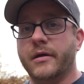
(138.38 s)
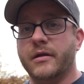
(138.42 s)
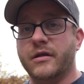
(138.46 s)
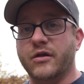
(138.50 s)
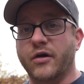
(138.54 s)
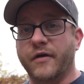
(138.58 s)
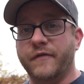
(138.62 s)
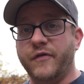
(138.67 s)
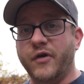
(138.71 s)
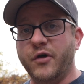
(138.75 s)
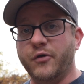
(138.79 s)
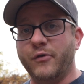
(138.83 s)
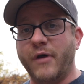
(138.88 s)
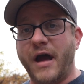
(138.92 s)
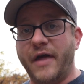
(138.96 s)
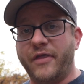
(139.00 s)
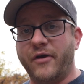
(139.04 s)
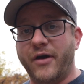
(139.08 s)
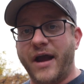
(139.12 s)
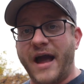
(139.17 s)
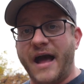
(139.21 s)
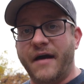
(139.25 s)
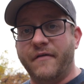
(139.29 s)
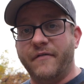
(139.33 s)
So if you'd
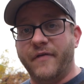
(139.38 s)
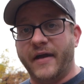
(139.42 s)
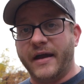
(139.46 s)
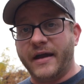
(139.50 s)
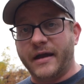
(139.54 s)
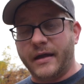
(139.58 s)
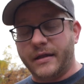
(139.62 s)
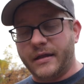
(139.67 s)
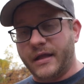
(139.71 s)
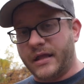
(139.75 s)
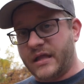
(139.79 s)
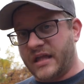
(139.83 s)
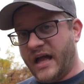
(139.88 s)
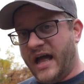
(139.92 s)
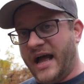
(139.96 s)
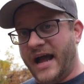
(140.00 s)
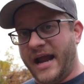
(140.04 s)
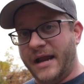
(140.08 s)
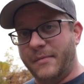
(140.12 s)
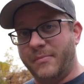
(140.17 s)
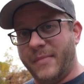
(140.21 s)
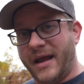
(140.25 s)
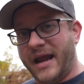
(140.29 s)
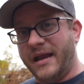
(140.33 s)
rather have like a
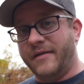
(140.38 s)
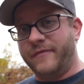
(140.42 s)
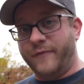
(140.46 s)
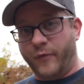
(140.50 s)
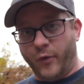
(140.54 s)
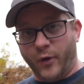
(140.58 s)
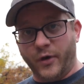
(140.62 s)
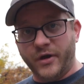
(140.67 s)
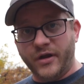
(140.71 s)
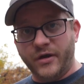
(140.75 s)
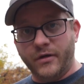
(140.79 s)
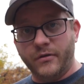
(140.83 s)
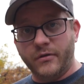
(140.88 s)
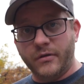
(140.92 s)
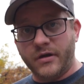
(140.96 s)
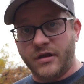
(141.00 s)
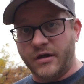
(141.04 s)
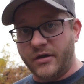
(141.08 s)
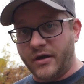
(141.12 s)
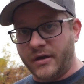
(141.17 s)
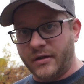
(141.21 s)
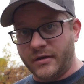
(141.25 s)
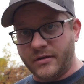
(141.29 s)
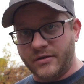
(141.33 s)
design made for you
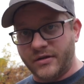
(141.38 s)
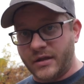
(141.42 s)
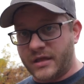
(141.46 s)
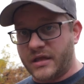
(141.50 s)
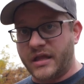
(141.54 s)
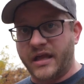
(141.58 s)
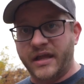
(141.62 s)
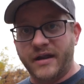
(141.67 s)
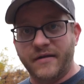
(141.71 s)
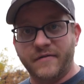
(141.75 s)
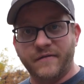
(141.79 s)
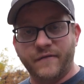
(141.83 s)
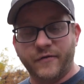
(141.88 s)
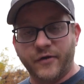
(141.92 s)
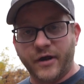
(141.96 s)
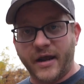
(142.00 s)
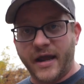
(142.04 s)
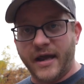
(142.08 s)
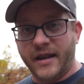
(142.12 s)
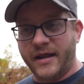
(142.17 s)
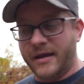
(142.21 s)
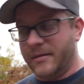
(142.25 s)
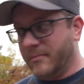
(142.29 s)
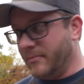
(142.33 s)
so you can just set it and
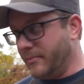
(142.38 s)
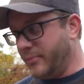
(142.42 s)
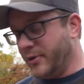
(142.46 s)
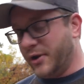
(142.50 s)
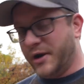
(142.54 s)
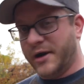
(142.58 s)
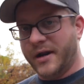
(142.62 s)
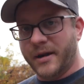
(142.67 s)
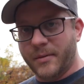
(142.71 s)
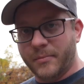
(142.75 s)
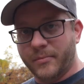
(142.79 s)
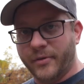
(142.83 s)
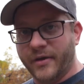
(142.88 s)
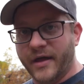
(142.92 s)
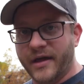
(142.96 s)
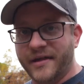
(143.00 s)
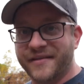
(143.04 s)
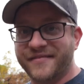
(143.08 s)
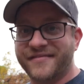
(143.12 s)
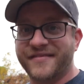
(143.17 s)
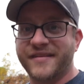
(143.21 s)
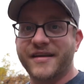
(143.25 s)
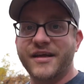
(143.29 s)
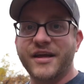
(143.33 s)
forget it and put it in
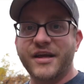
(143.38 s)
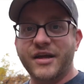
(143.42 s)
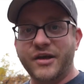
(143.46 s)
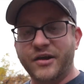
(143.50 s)
place,